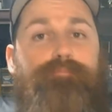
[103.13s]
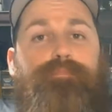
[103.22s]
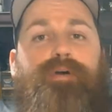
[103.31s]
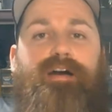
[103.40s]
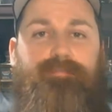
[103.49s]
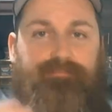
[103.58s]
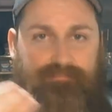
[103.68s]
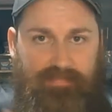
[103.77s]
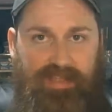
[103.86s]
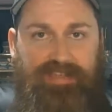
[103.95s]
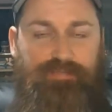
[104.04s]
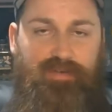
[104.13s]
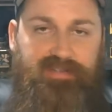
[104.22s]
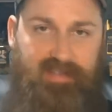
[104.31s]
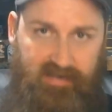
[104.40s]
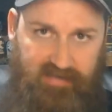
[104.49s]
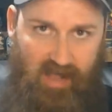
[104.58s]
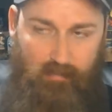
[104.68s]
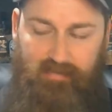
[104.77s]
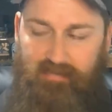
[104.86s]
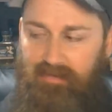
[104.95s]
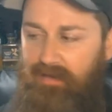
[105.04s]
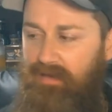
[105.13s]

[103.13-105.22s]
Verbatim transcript: but XYZ has happened.